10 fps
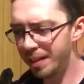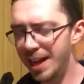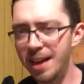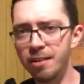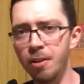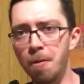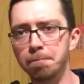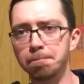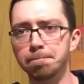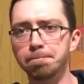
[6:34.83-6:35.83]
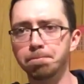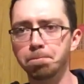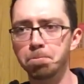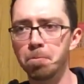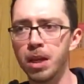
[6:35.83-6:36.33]
Yeah, I don't know.
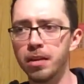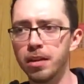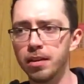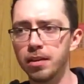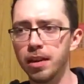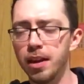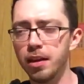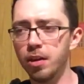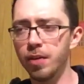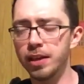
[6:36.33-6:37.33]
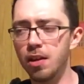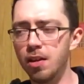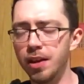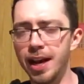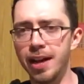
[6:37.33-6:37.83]
I don't know. i
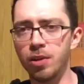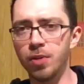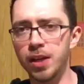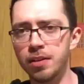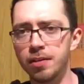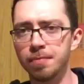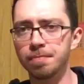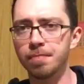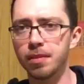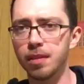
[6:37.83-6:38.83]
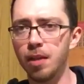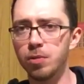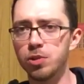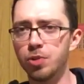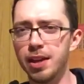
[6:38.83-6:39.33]
call it adequate. I
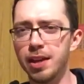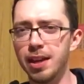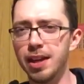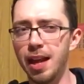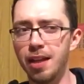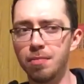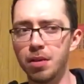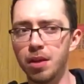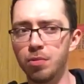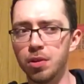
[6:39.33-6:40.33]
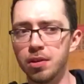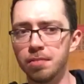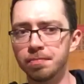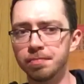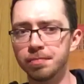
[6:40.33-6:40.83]
would drink it again, but I wouldn't
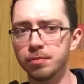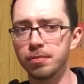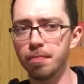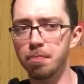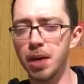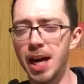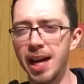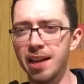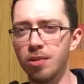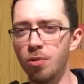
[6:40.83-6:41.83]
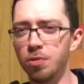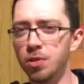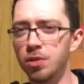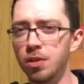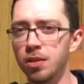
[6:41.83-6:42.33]
buy it
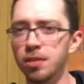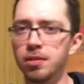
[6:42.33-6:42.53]
over